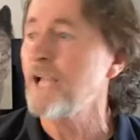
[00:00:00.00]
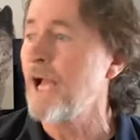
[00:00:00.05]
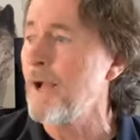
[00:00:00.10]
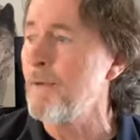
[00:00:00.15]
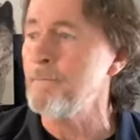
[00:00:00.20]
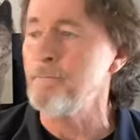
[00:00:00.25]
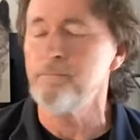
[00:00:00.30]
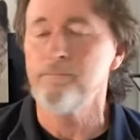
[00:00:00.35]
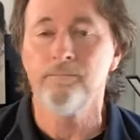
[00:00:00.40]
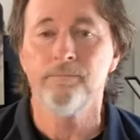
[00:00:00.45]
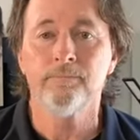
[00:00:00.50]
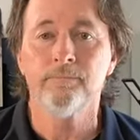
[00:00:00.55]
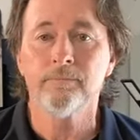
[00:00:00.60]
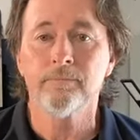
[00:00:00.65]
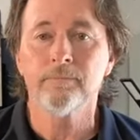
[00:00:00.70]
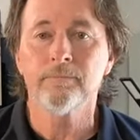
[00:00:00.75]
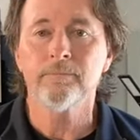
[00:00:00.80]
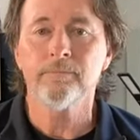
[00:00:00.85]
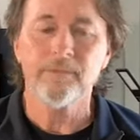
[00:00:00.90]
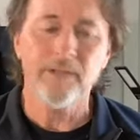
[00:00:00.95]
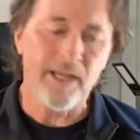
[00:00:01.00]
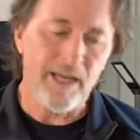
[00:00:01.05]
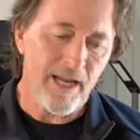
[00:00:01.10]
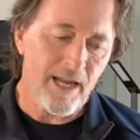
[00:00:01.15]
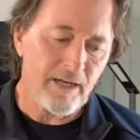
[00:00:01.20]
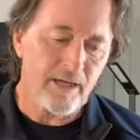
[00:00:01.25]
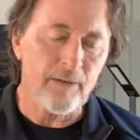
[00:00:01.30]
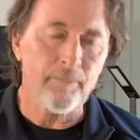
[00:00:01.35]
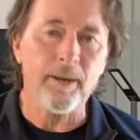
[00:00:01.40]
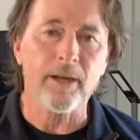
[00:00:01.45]
Come.
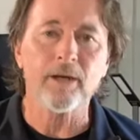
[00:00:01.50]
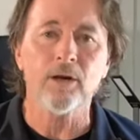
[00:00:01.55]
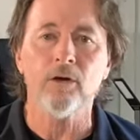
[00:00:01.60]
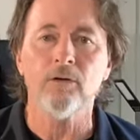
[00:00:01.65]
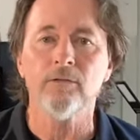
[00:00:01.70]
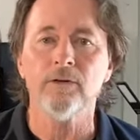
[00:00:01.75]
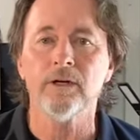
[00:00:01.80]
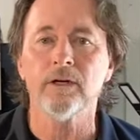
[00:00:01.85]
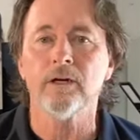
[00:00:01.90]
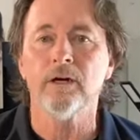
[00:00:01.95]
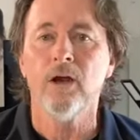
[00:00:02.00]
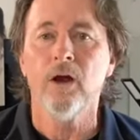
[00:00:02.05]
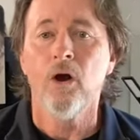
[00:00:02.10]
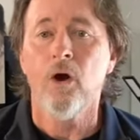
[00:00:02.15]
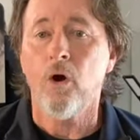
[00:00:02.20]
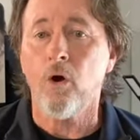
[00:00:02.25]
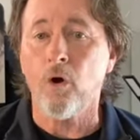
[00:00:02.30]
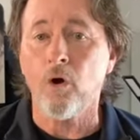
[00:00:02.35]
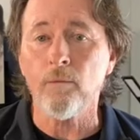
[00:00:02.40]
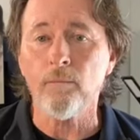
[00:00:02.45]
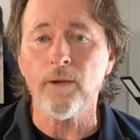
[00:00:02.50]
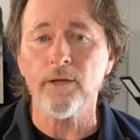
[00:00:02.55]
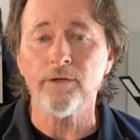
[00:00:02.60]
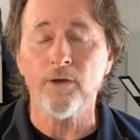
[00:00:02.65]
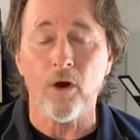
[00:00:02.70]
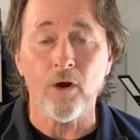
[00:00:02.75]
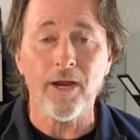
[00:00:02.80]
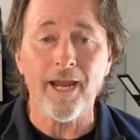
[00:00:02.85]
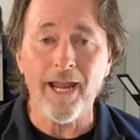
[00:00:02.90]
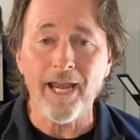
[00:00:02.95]
Yeah, come back over here. Or
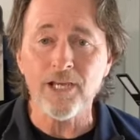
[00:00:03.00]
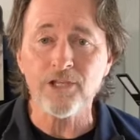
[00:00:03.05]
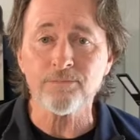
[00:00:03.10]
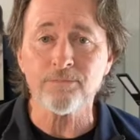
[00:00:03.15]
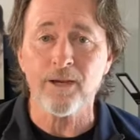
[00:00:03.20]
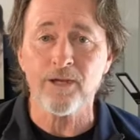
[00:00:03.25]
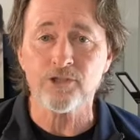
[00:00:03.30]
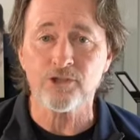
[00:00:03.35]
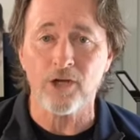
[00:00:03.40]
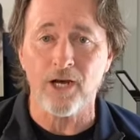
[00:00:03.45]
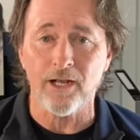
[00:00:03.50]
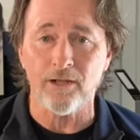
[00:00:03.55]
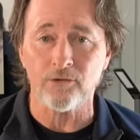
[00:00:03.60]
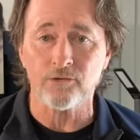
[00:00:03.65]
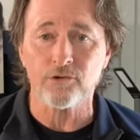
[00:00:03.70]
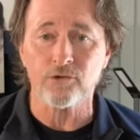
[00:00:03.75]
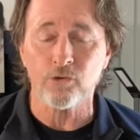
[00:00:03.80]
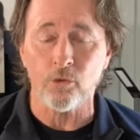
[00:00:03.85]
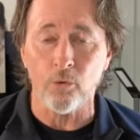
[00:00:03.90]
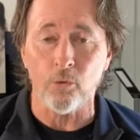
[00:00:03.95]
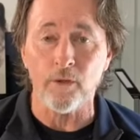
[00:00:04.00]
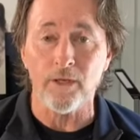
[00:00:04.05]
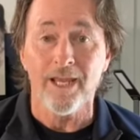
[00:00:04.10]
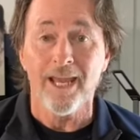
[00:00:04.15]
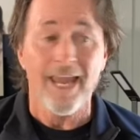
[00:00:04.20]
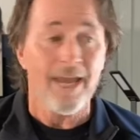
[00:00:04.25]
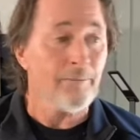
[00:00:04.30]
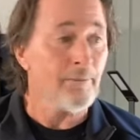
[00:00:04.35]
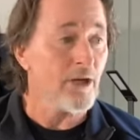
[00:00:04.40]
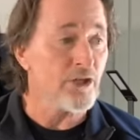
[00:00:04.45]
my dog has my child's
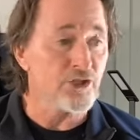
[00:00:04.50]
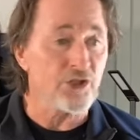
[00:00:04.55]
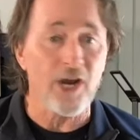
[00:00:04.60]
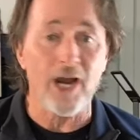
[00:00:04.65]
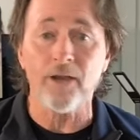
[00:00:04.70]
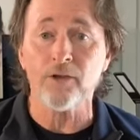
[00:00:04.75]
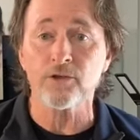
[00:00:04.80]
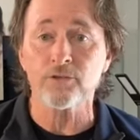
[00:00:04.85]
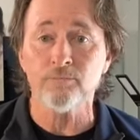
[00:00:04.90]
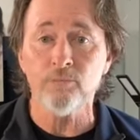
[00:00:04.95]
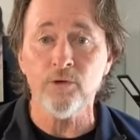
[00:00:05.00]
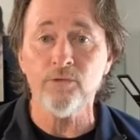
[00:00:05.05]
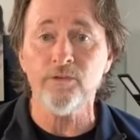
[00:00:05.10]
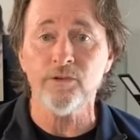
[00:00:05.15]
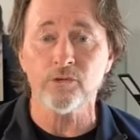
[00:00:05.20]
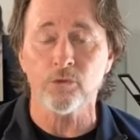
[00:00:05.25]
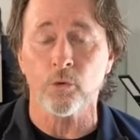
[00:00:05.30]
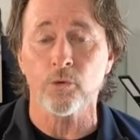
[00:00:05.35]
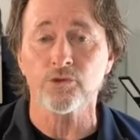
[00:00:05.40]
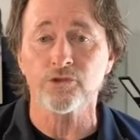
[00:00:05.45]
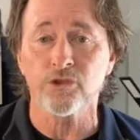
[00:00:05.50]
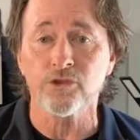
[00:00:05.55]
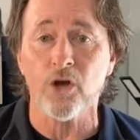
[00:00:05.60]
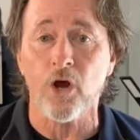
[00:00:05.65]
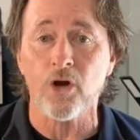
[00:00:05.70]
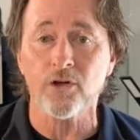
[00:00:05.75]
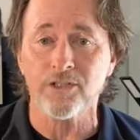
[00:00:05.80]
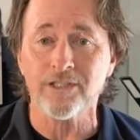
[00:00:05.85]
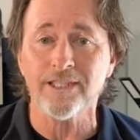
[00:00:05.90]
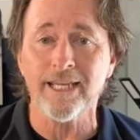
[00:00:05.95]
toy and my child is moving towards the
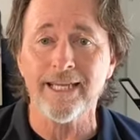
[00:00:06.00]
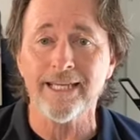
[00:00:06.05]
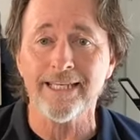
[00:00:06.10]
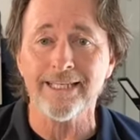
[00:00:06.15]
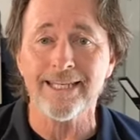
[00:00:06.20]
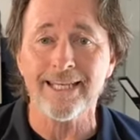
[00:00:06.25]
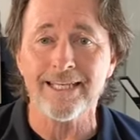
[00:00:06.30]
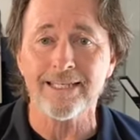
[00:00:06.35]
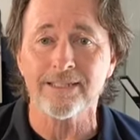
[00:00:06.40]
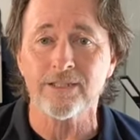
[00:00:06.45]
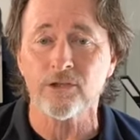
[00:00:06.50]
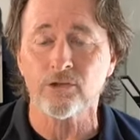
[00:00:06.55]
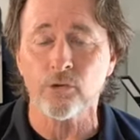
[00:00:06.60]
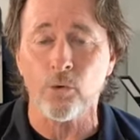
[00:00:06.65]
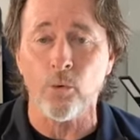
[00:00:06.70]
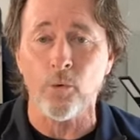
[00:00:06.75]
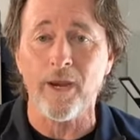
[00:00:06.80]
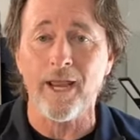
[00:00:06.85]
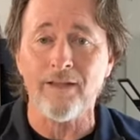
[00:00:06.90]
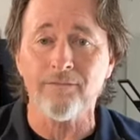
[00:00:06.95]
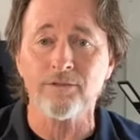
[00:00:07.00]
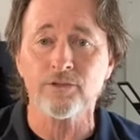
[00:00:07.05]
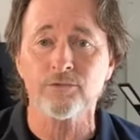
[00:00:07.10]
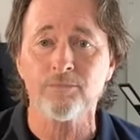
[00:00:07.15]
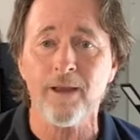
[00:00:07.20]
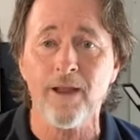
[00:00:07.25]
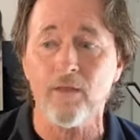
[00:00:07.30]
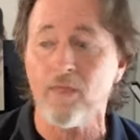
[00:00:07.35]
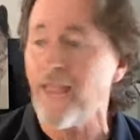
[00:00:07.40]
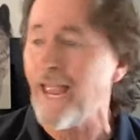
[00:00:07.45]
dog to take the toy out of
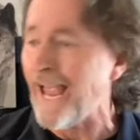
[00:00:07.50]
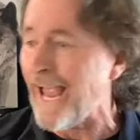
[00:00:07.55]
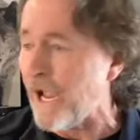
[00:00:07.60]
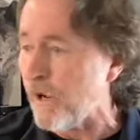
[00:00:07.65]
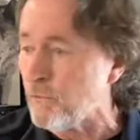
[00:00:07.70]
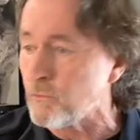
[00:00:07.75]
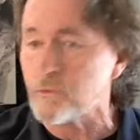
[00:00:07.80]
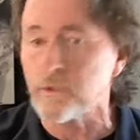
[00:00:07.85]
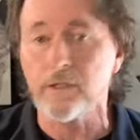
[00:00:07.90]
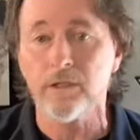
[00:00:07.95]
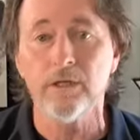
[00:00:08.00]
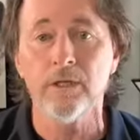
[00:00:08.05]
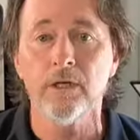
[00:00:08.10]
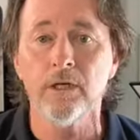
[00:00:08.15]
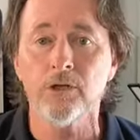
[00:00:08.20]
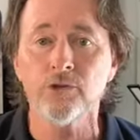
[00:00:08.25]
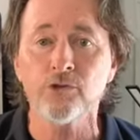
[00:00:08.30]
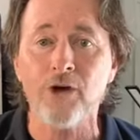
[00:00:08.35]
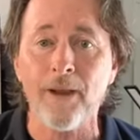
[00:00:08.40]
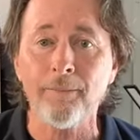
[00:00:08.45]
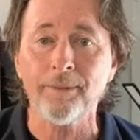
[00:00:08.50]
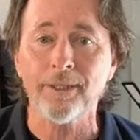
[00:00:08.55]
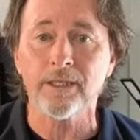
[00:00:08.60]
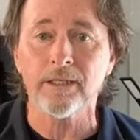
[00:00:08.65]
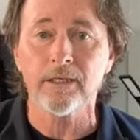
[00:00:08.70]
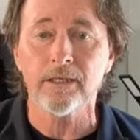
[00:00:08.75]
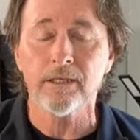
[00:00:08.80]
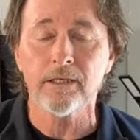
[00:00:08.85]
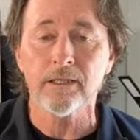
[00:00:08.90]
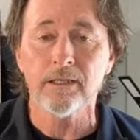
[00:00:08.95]
its mouth. Out! Drop
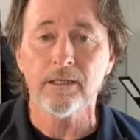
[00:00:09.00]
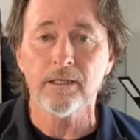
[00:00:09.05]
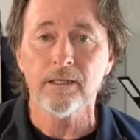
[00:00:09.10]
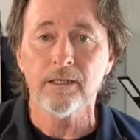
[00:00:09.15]
it.